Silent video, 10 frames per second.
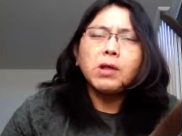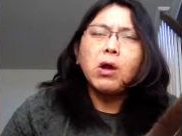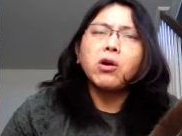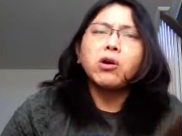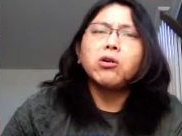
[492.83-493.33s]

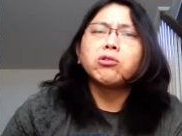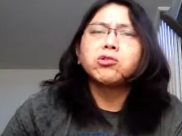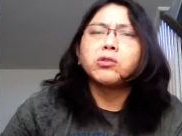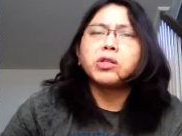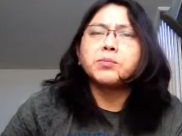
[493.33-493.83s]
our
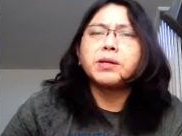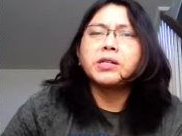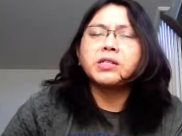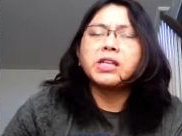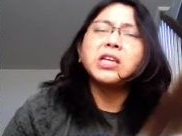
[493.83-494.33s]
culture is
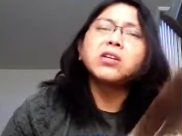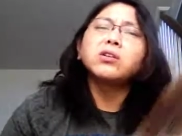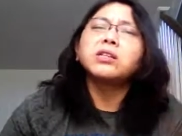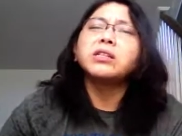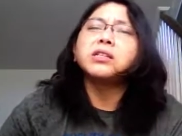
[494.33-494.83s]
because the
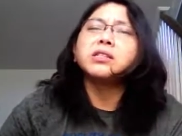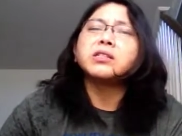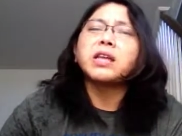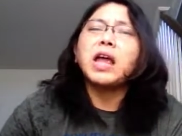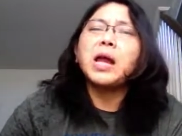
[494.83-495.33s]
eagle
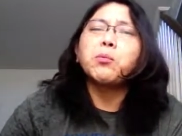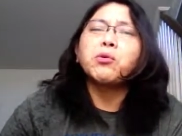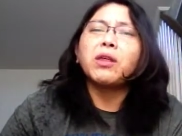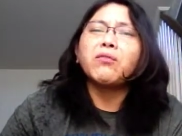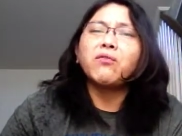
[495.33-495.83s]
is the
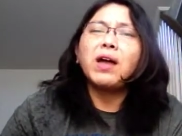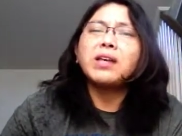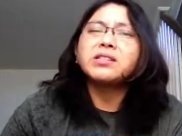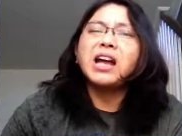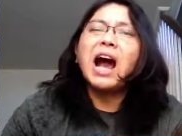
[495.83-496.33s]
animal that
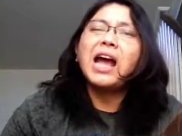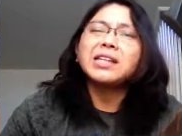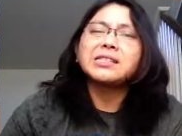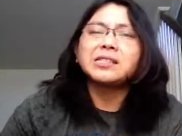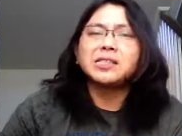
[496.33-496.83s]
flies the
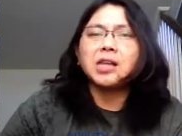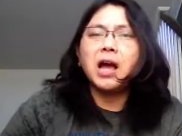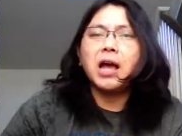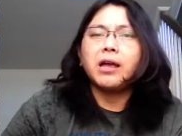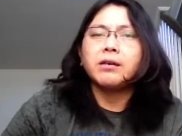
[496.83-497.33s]
highest in the
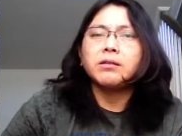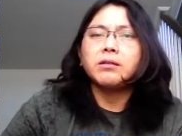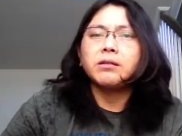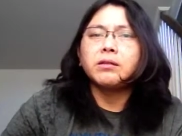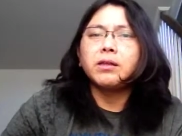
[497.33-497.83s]
sky.
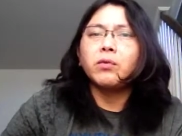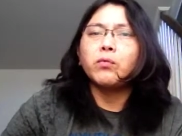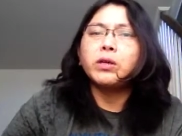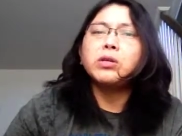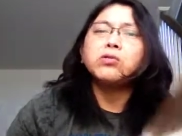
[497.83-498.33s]

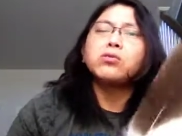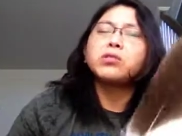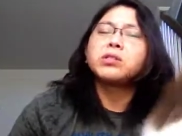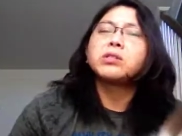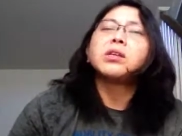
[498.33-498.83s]
And we
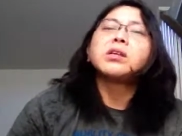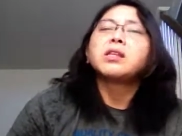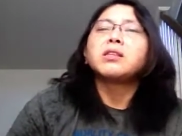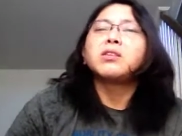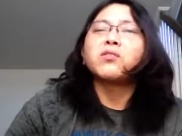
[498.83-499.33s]
use
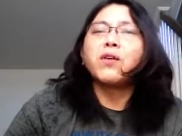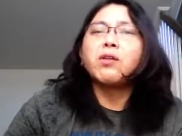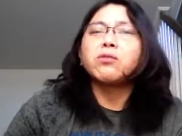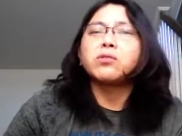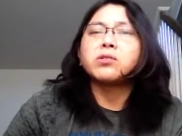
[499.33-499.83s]
these
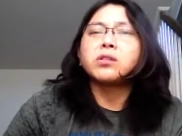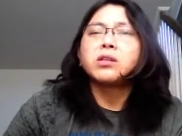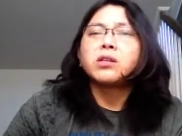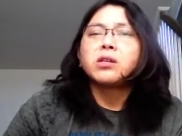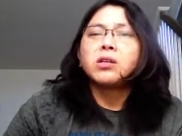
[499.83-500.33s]
feathers
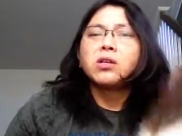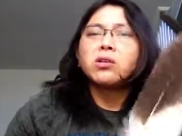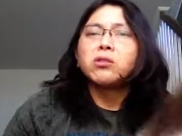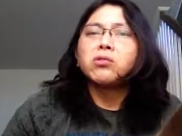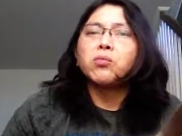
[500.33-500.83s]

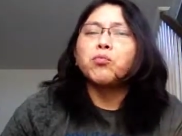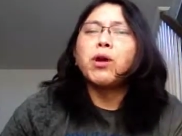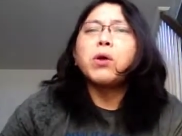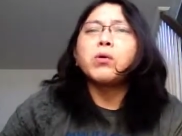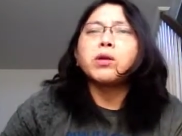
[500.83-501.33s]
to
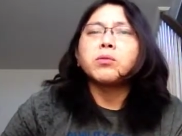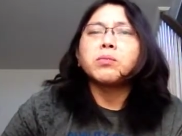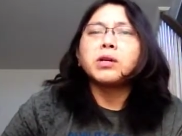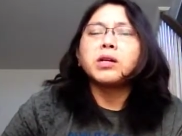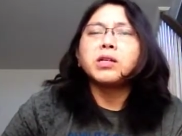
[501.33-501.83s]
pray with
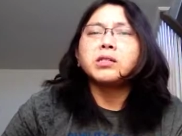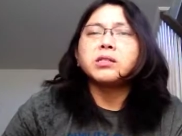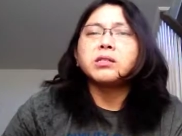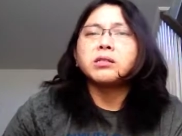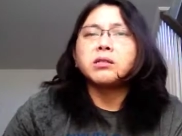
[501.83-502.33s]

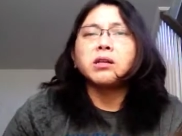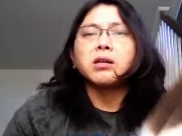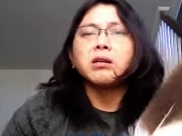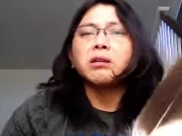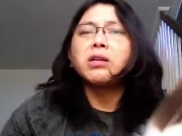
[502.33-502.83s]
because
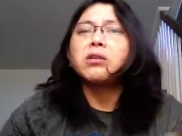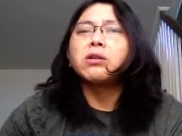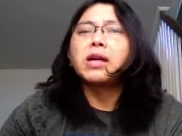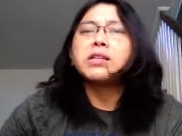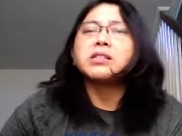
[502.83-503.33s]
the
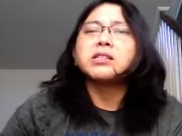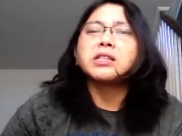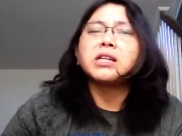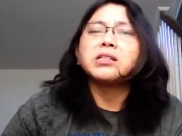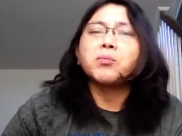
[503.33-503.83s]
eagle actually
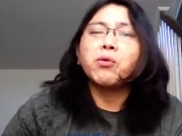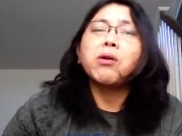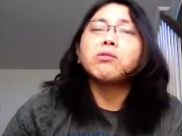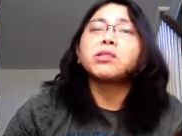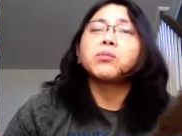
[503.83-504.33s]
sends the
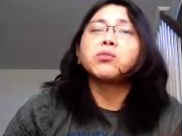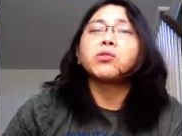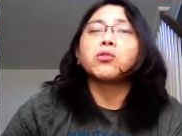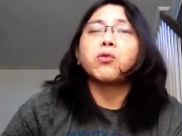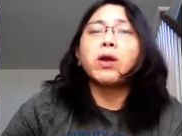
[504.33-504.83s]
prayers up
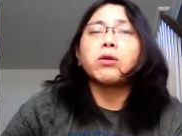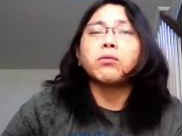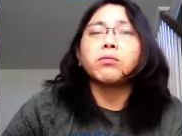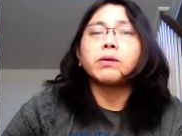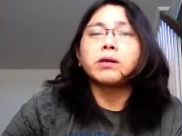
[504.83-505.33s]
to the
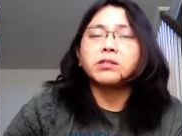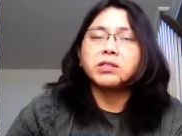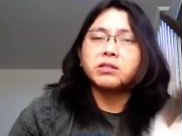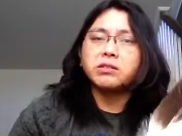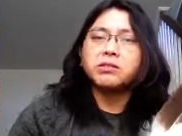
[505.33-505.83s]
Creator, because
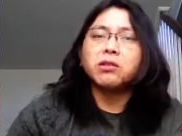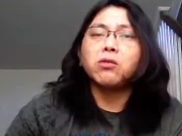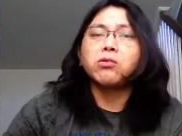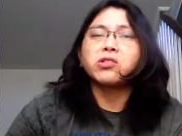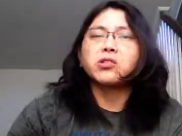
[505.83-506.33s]
he's the
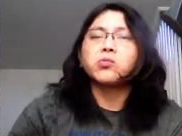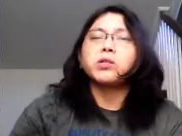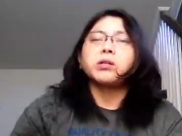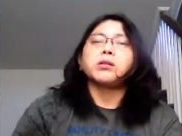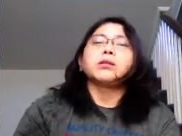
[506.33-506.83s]
closest
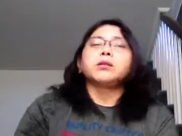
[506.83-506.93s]
one.